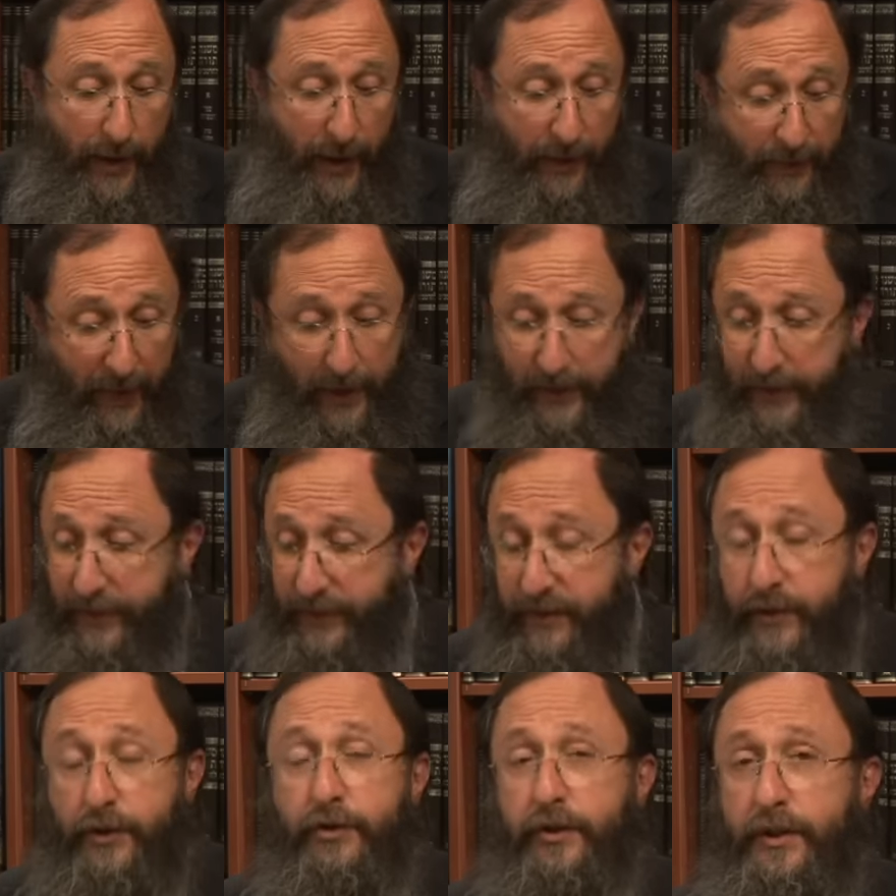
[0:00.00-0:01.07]
And that is
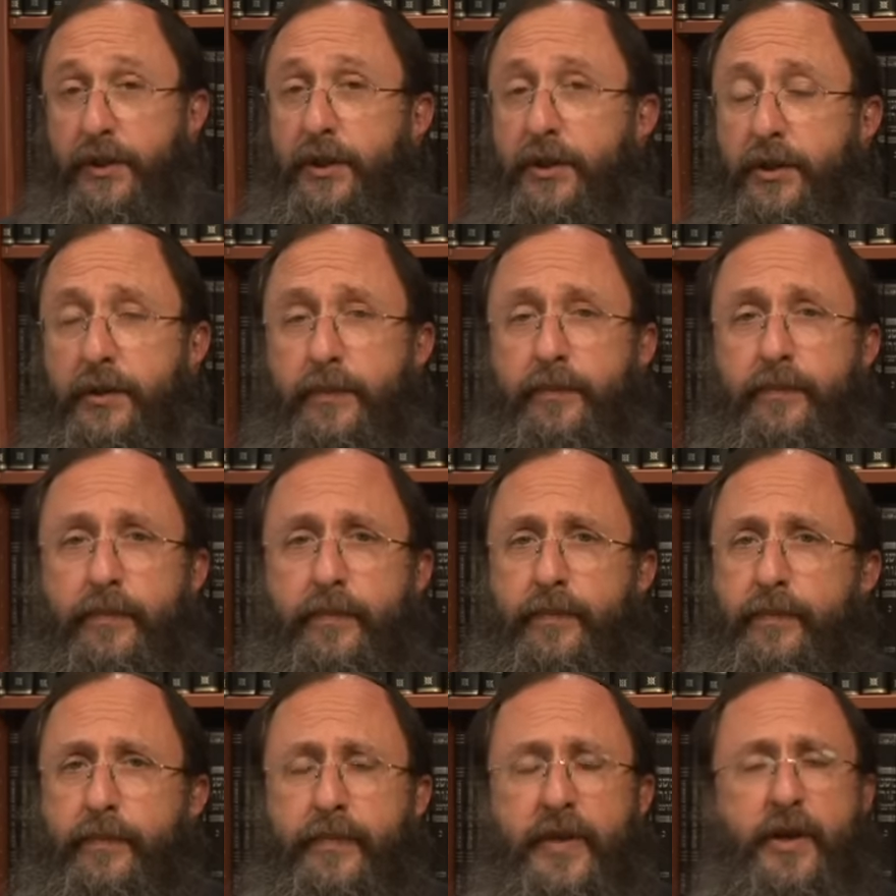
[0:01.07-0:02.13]
the tradition
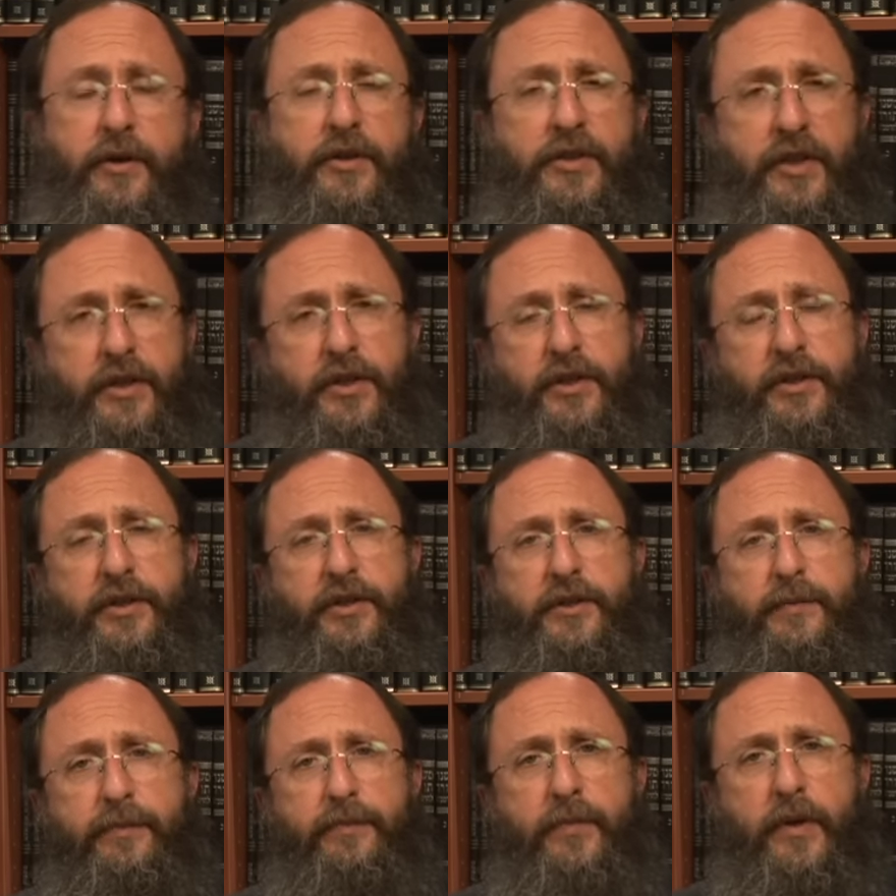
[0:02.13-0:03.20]
that our
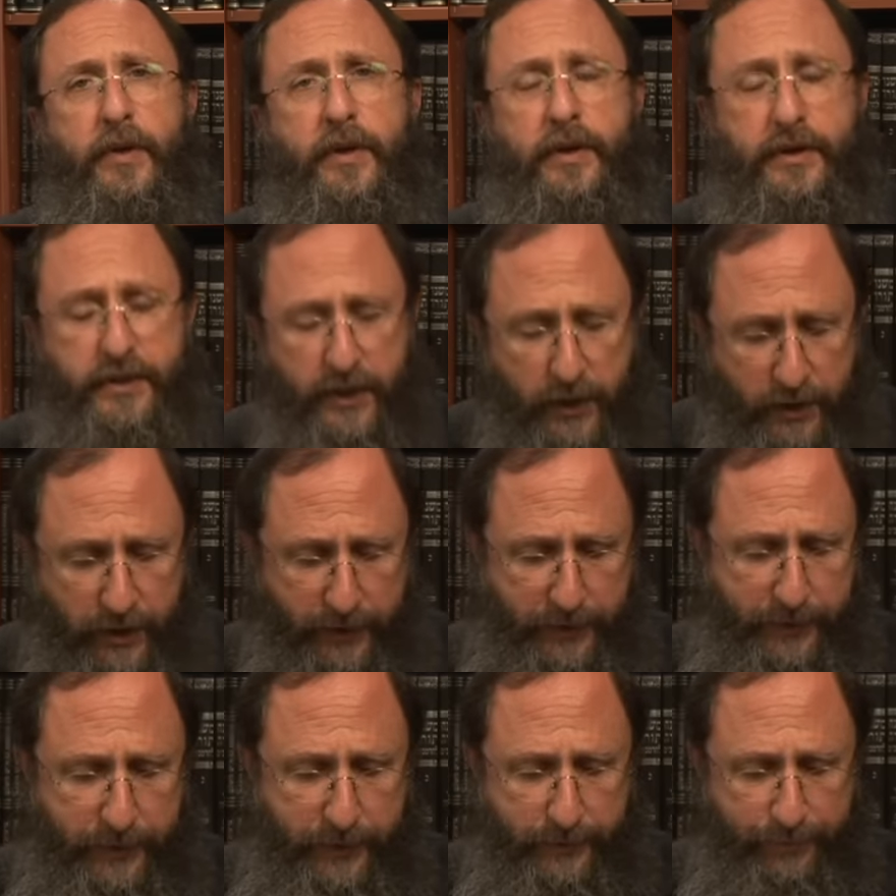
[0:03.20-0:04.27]
sages teach
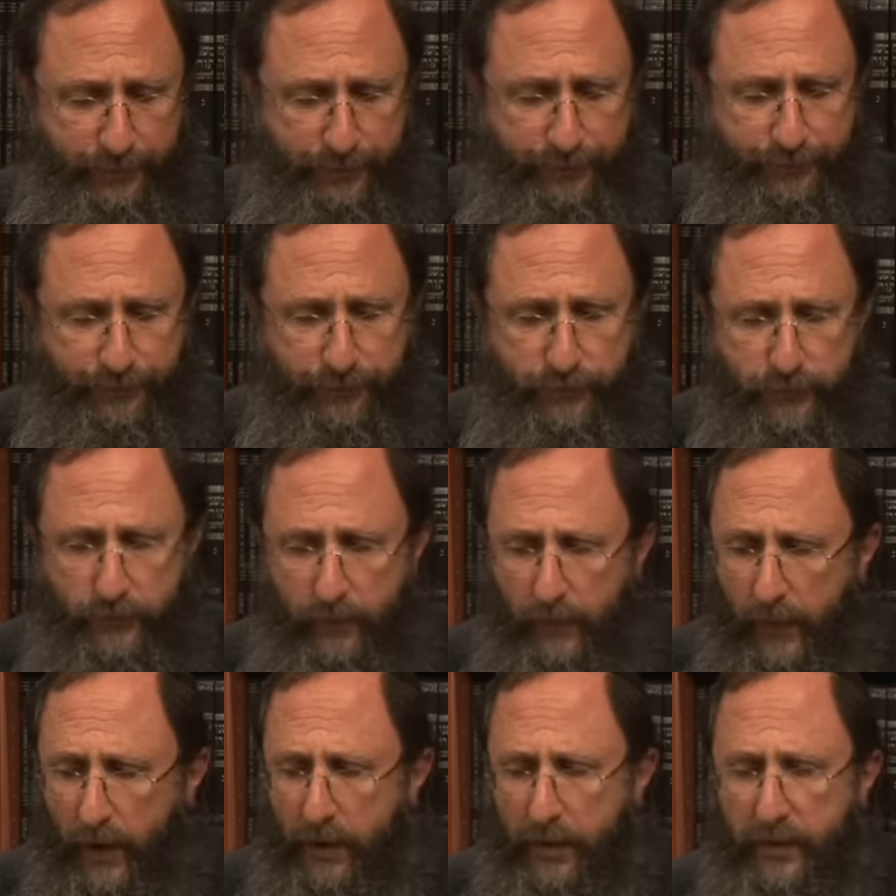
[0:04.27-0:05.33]
us,
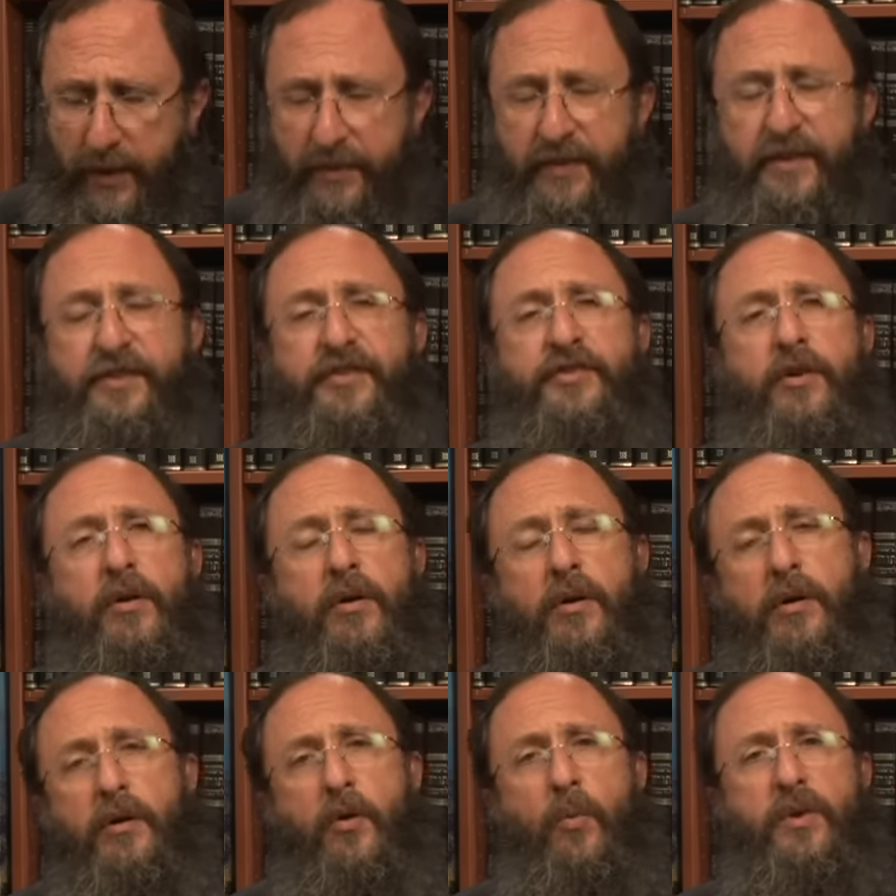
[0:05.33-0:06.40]
that this
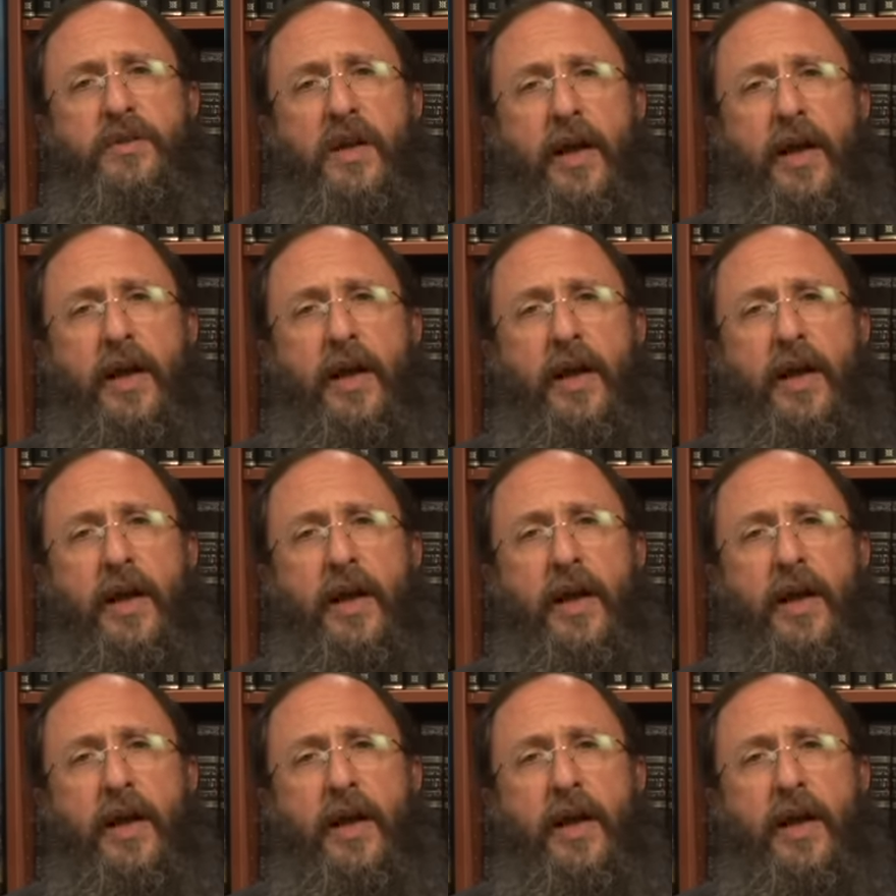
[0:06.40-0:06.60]
song was